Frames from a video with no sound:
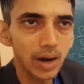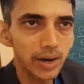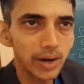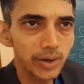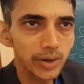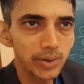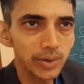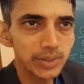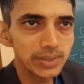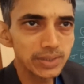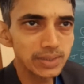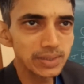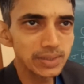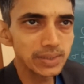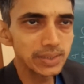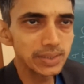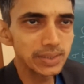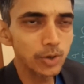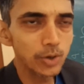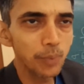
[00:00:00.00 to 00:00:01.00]
Are you
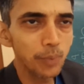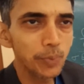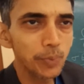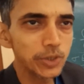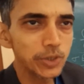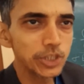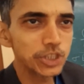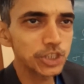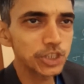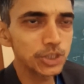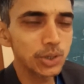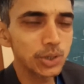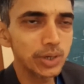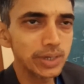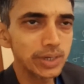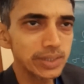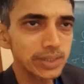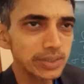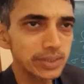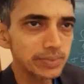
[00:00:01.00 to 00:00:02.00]
asserting position
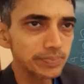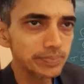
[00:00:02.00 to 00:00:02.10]
on it?